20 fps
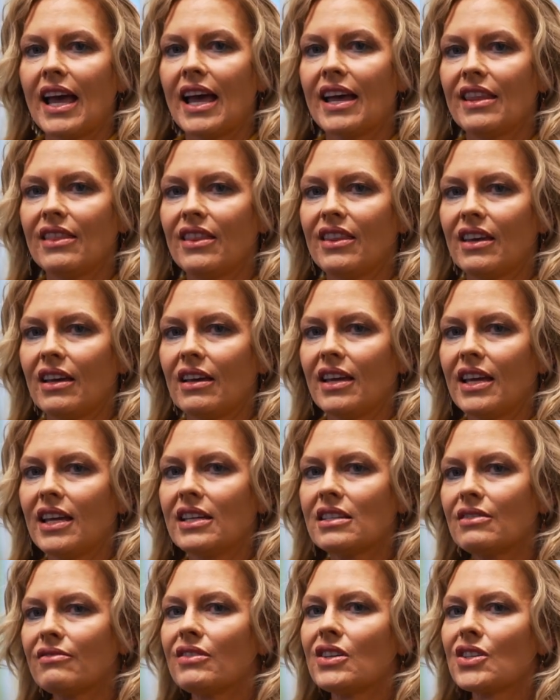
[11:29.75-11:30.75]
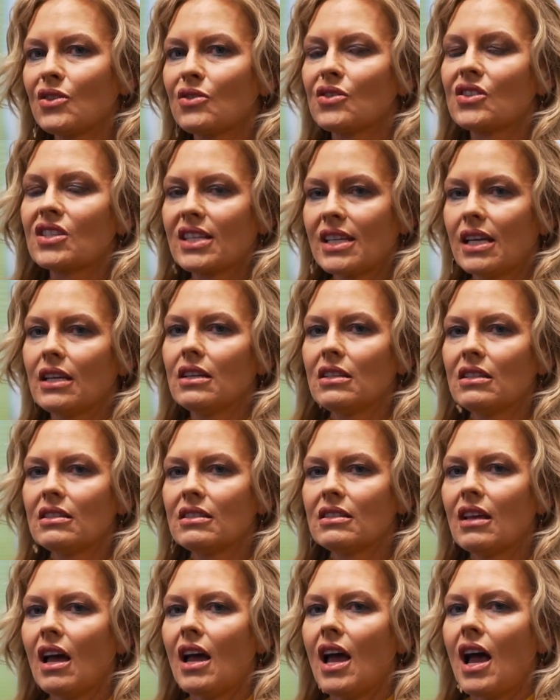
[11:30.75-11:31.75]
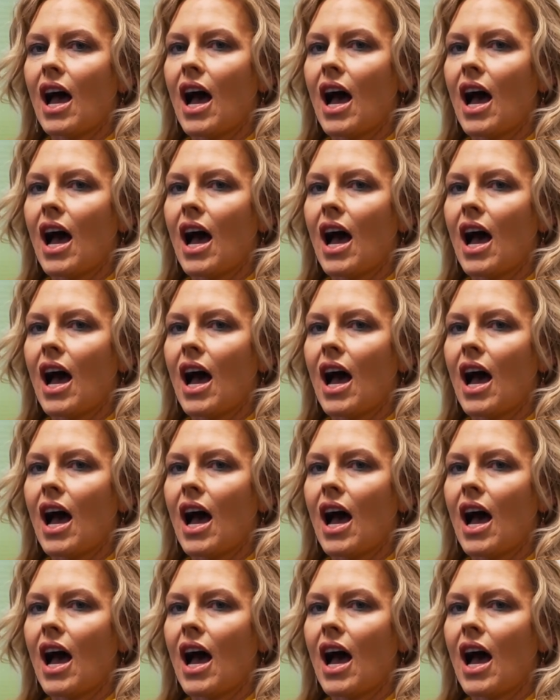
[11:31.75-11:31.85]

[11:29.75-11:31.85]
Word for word: and the individual skills